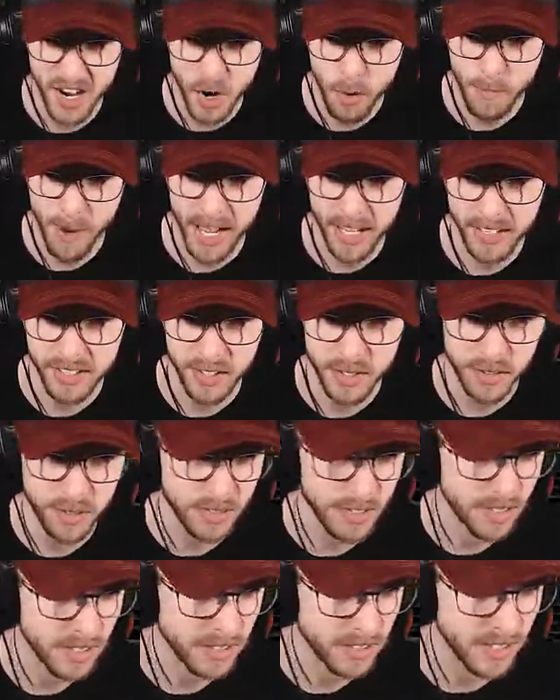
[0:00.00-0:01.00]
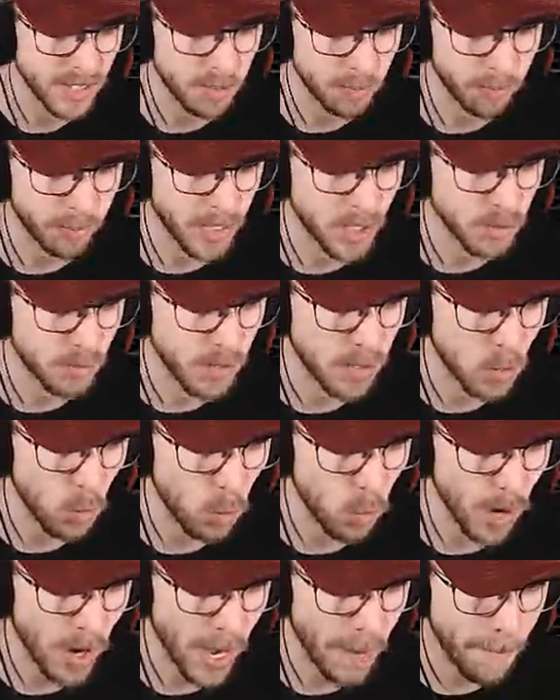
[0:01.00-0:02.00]
Oh, man, dude. This brings me
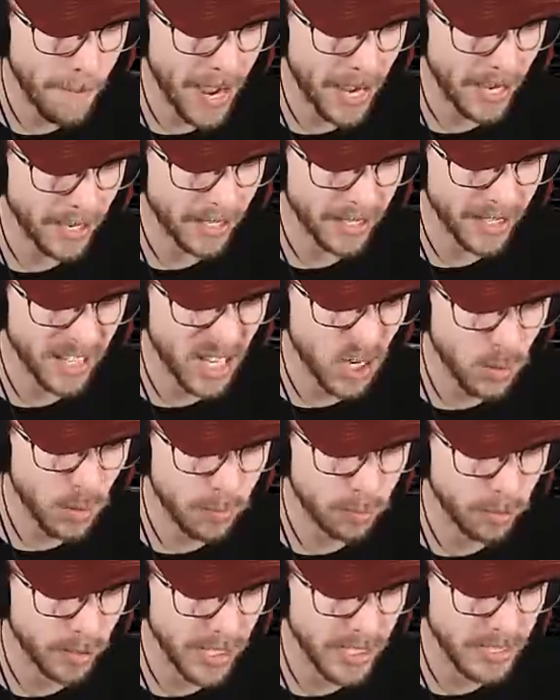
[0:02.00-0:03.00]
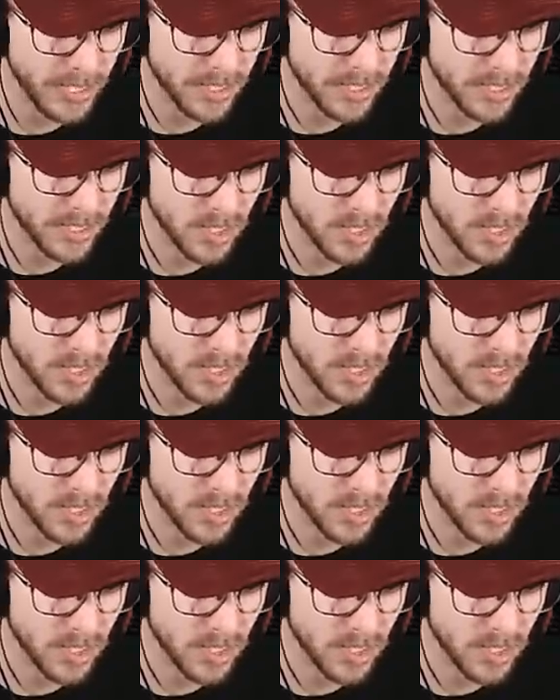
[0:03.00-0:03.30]
way back. Like, I know we played this